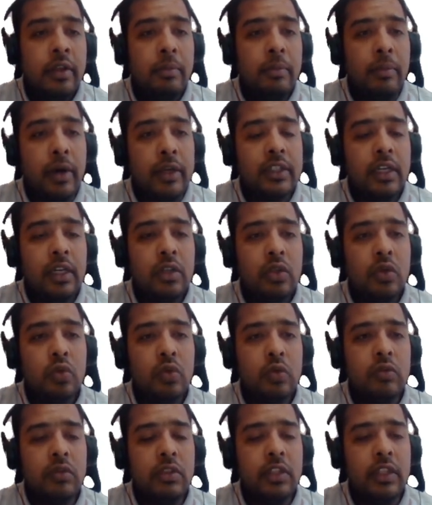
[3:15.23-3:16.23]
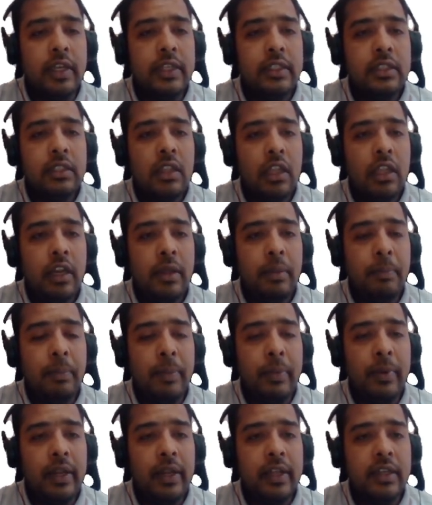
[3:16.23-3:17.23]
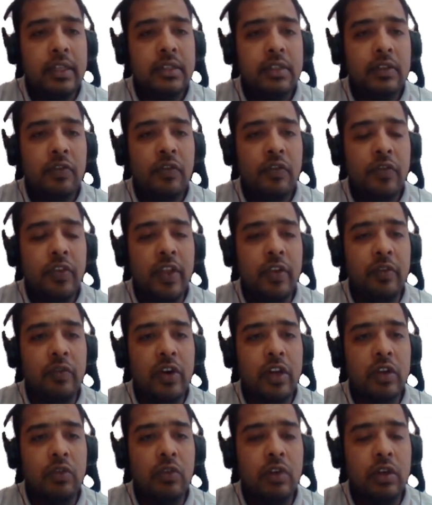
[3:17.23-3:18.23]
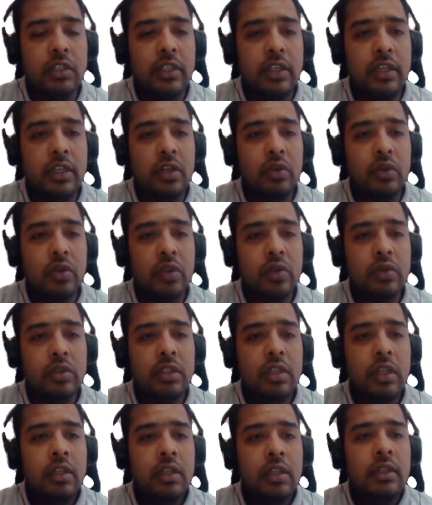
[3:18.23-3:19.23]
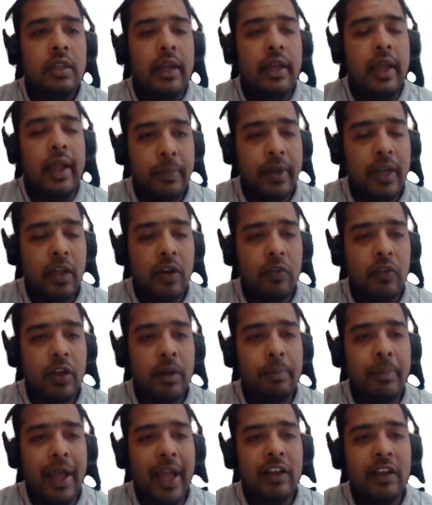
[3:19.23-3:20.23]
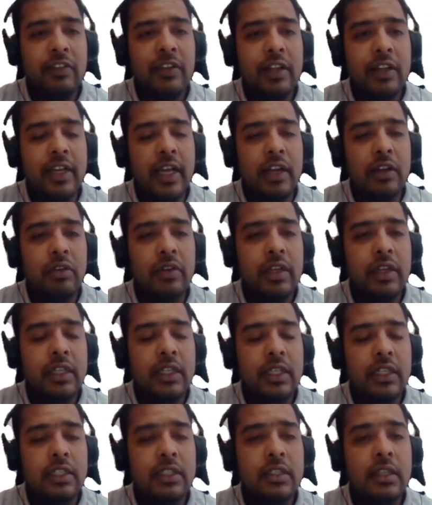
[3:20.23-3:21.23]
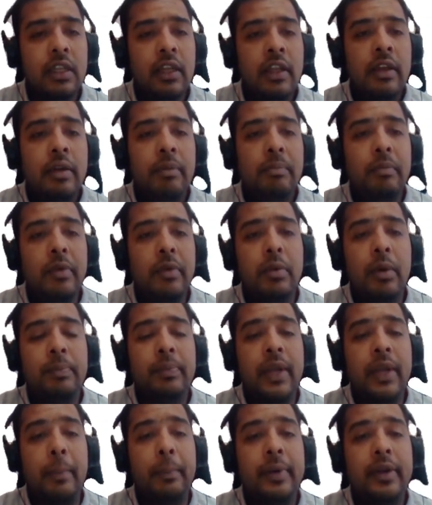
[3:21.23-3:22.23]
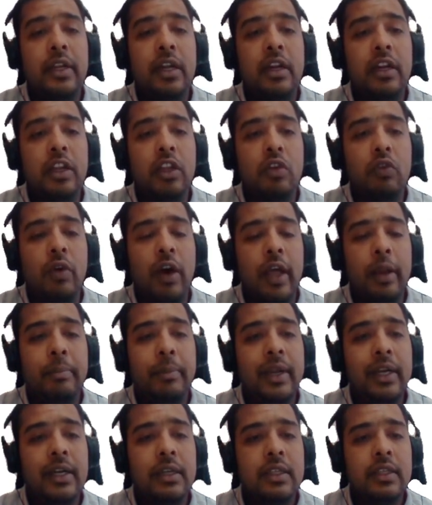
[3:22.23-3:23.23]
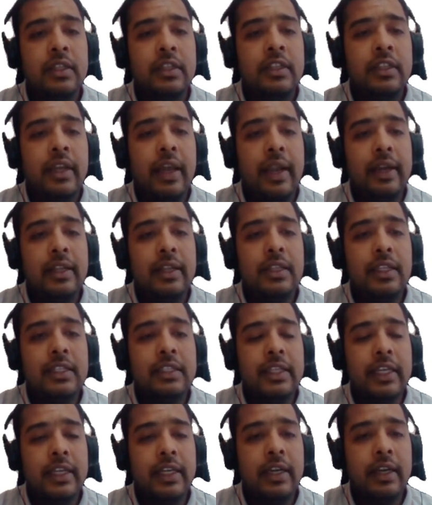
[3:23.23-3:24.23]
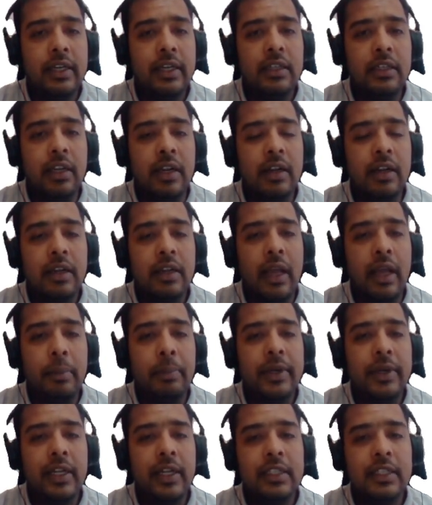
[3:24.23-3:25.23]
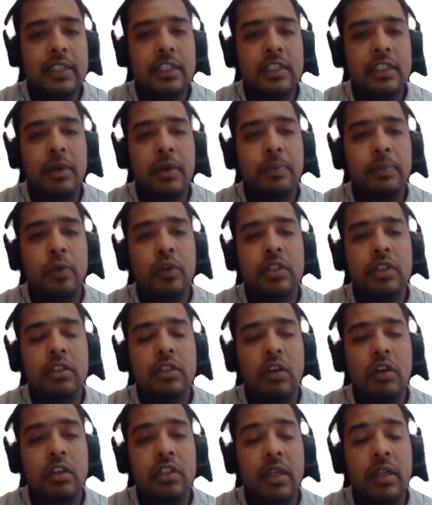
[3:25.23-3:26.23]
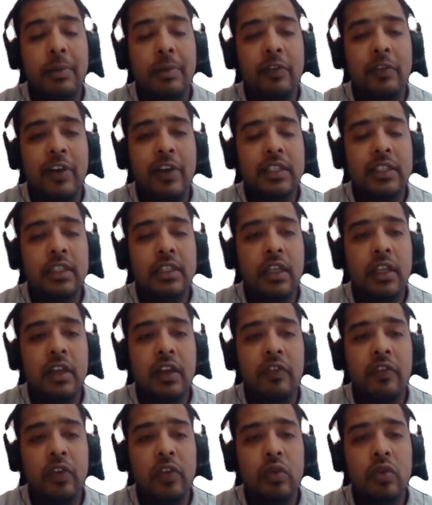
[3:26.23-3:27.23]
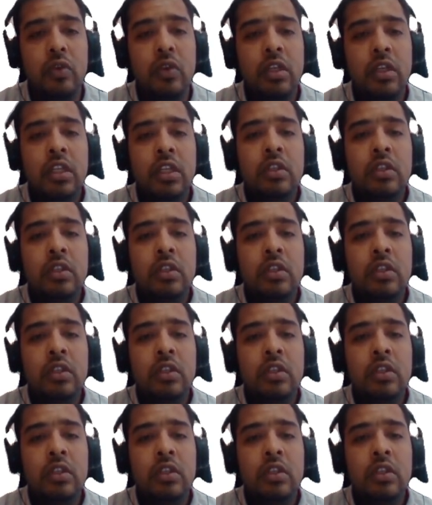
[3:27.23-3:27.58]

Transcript: Basel II there is three pillars framework was introduced. Pillar 1, bank will calculate its minimum capital requirement, and in the second internal capital assessment process or supervisory review.